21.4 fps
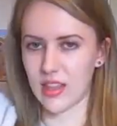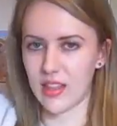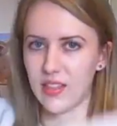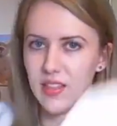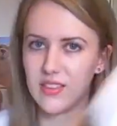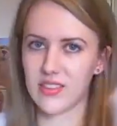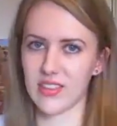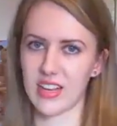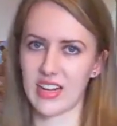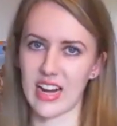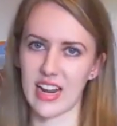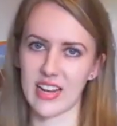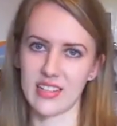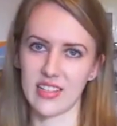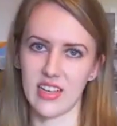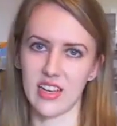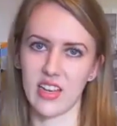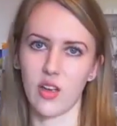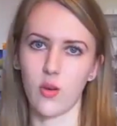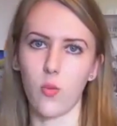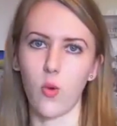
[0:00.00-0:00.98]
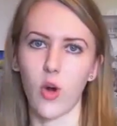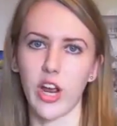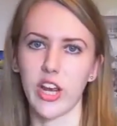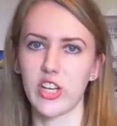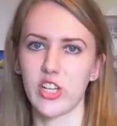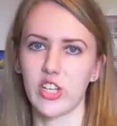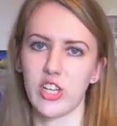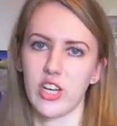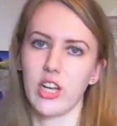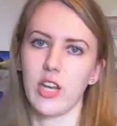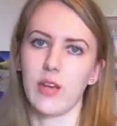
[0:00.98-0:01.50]
Then there's the classic
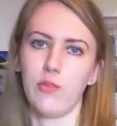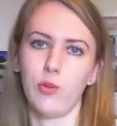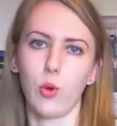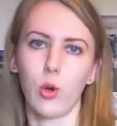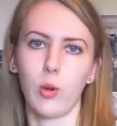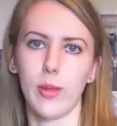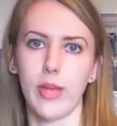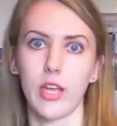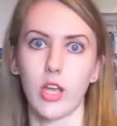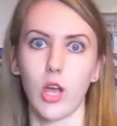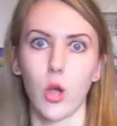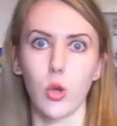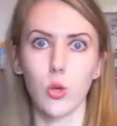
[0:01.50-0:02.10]
white sheet if you want to be a